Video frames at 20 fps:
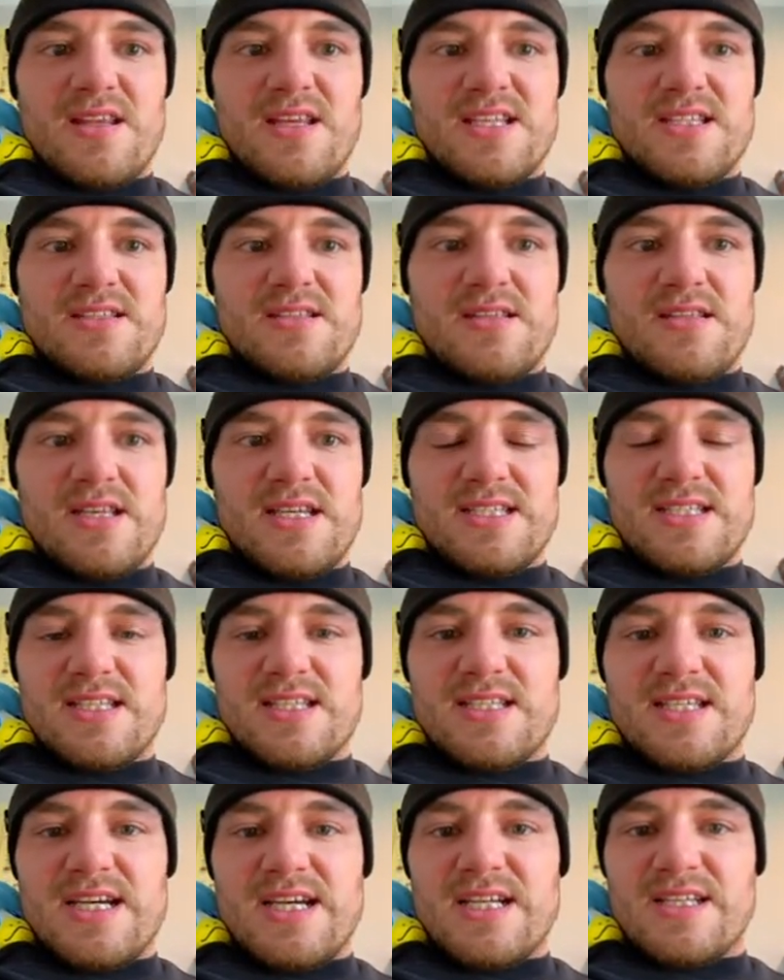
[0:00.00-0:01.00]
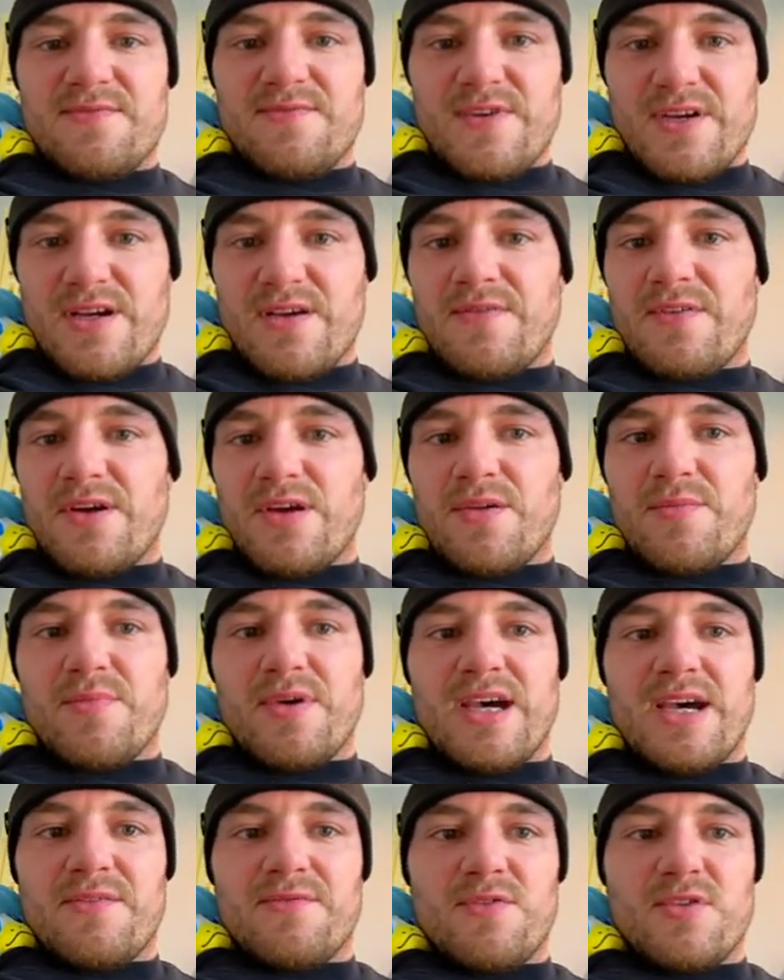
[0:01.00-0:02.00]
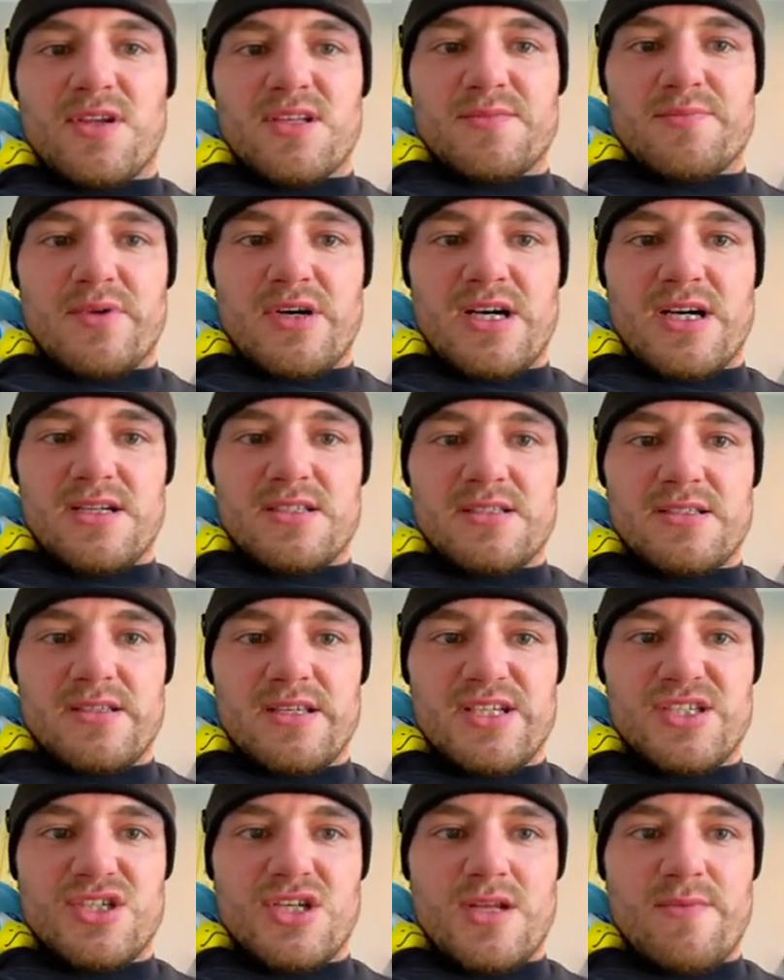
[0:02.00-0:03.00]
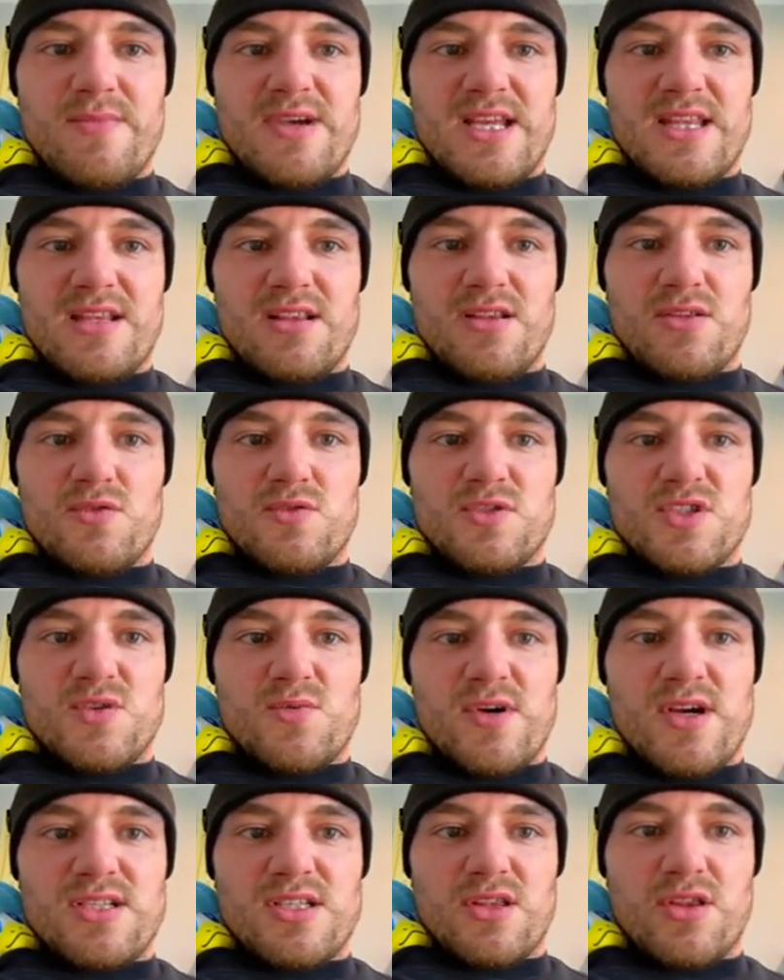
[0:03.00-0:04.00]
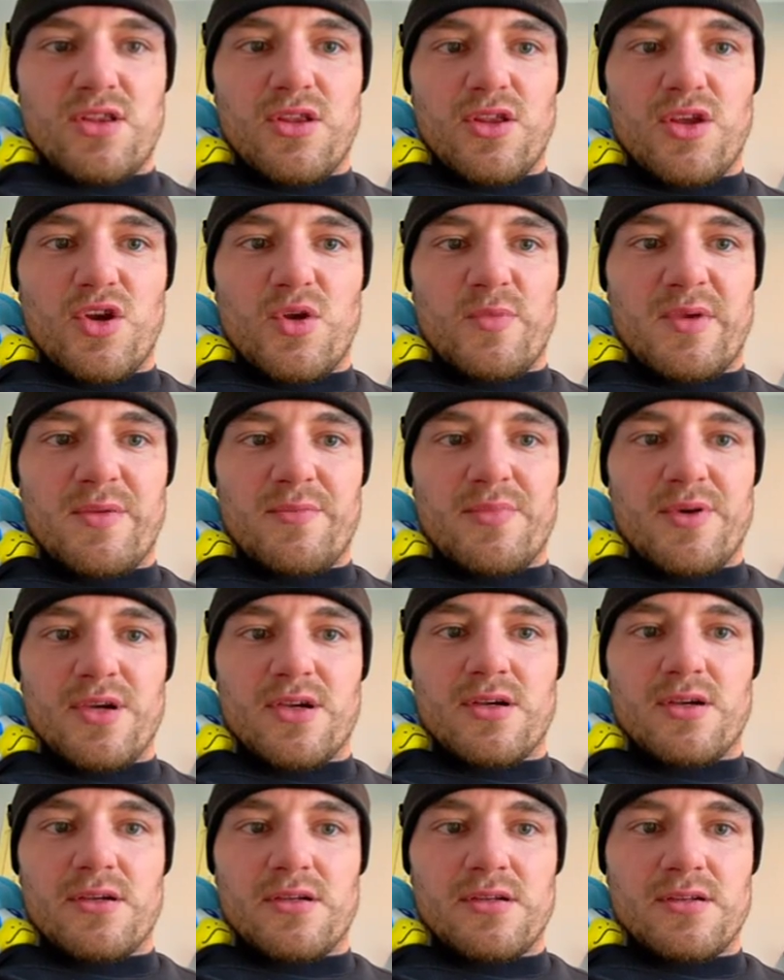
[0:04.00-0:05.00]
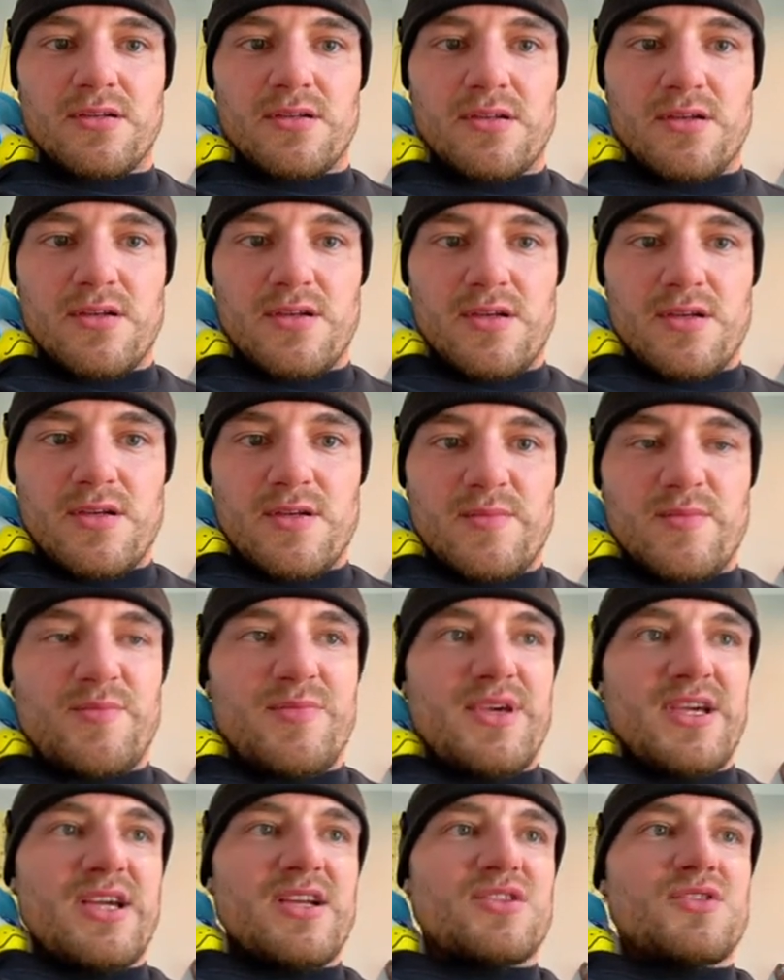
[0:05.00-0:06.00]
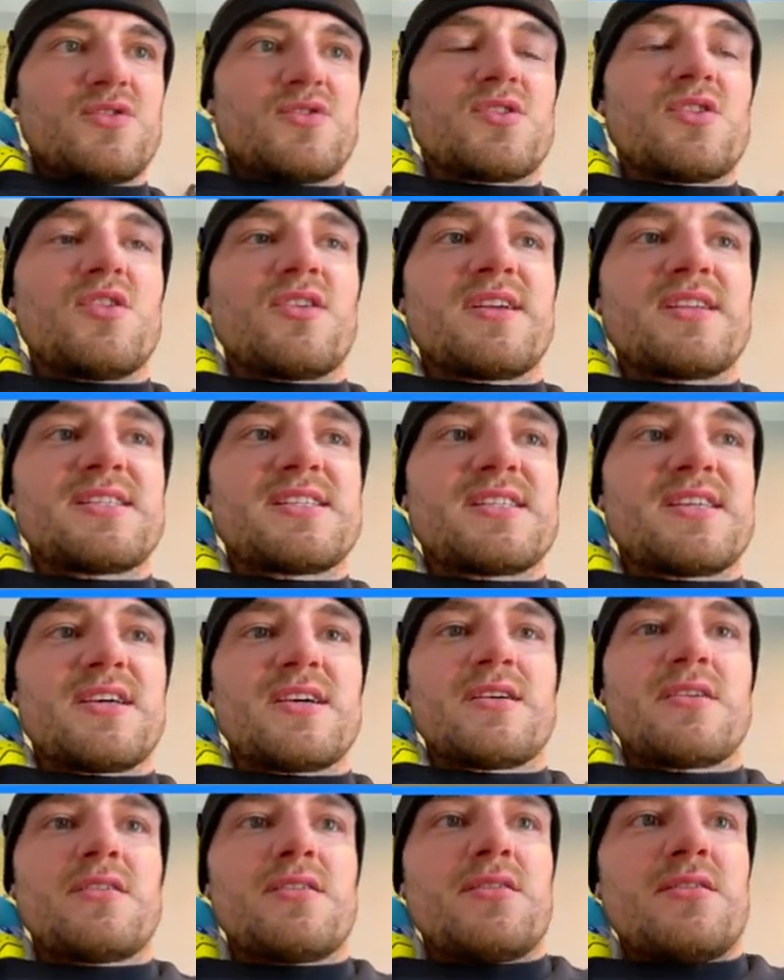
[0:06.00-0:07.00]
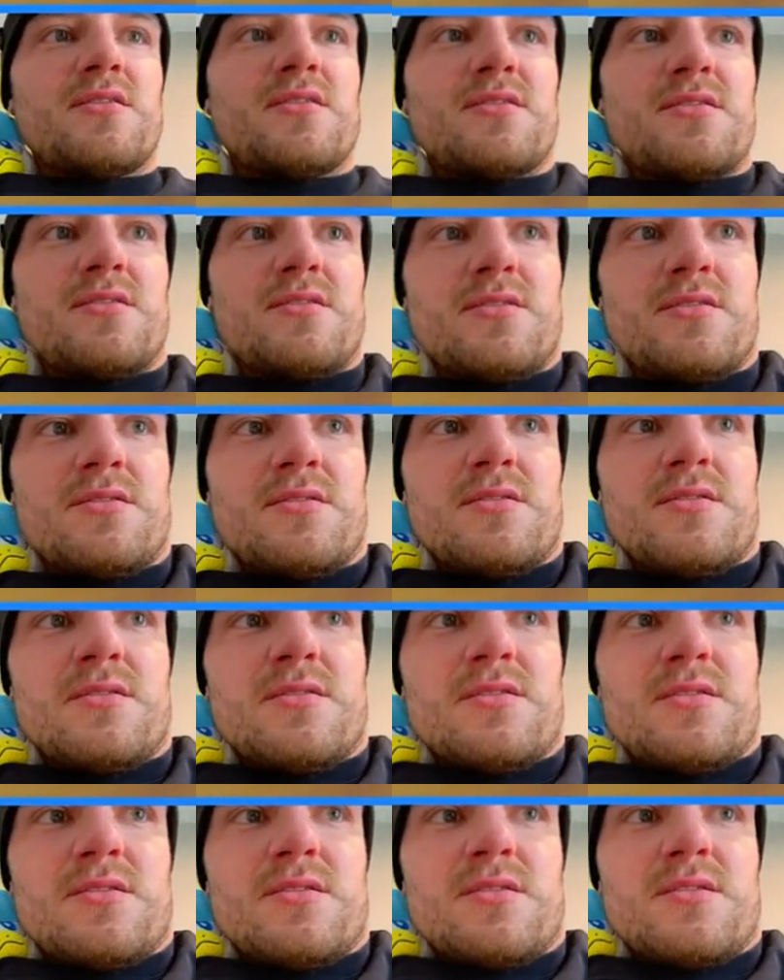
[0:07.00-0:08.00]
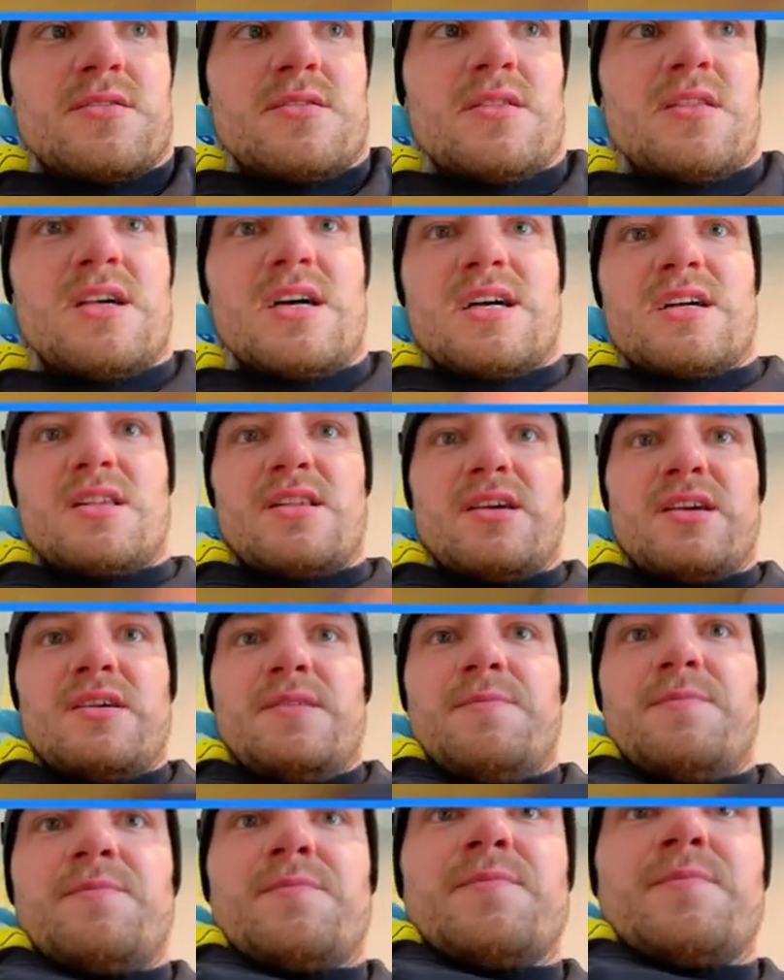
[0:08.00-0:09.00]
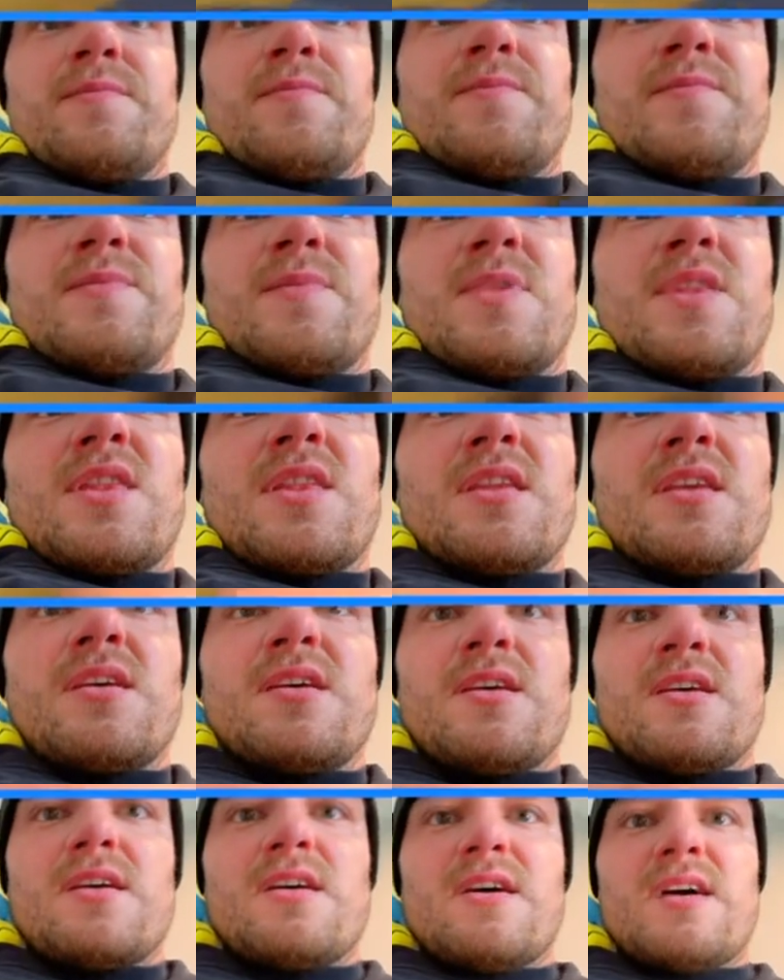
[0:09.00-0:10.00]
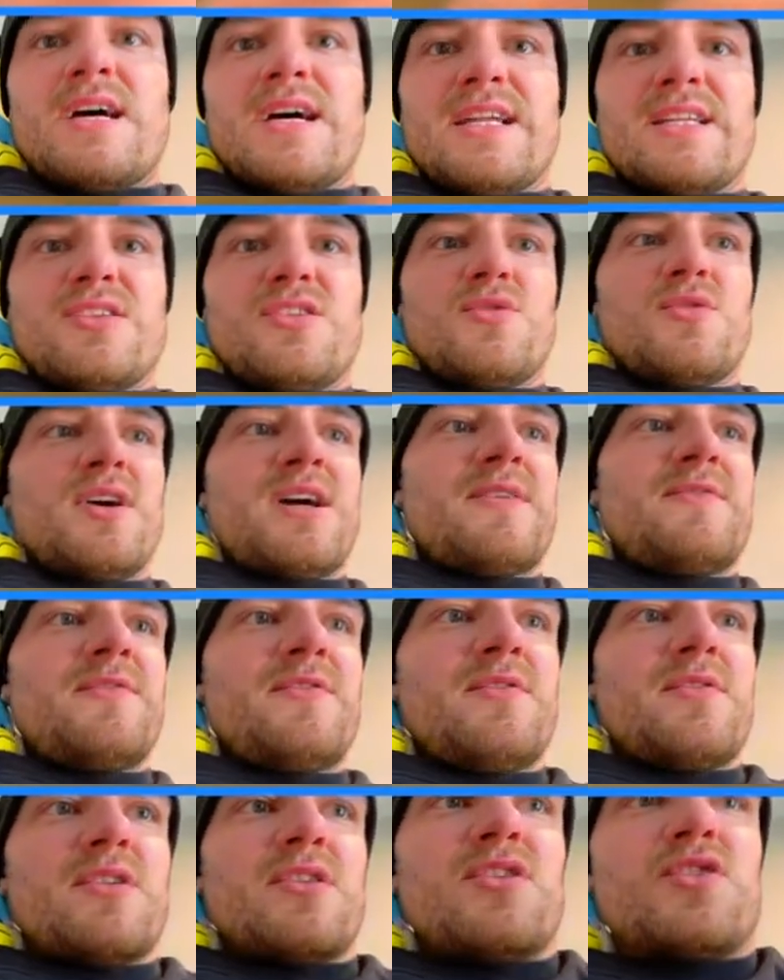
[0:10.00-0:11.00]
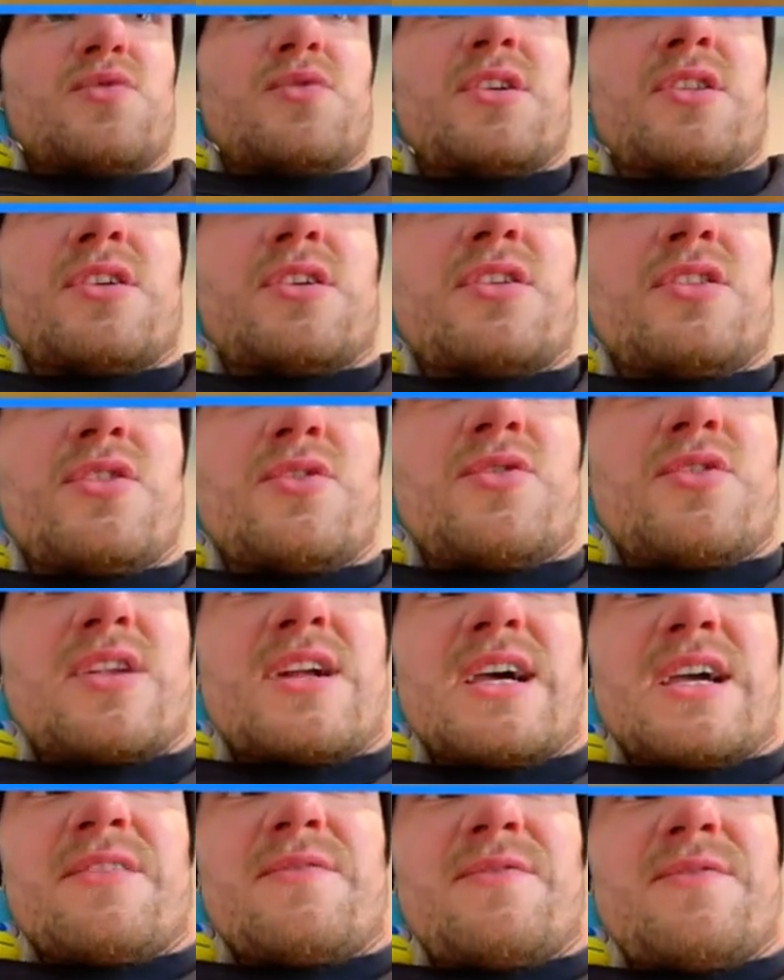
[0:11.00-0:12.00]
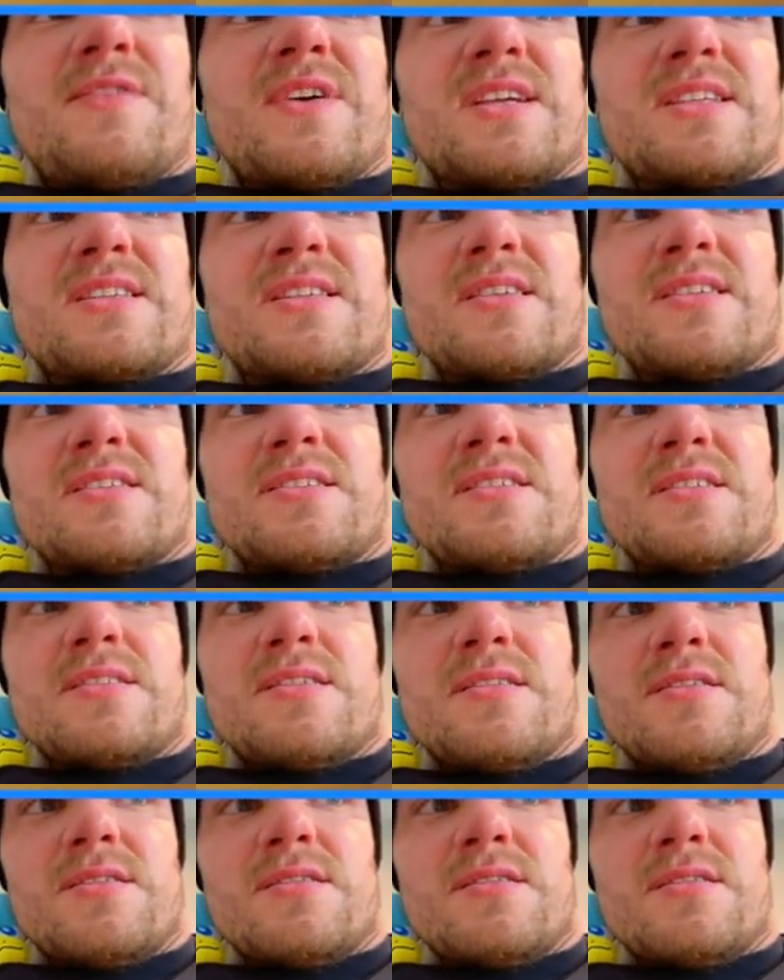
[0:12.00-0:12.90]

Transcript: These, this design's very, very bad for this box. They should have made the little squares a little bit bigger. Pikachu's looking sick. Luckily, I do have Gorilla Glue that I can fix these.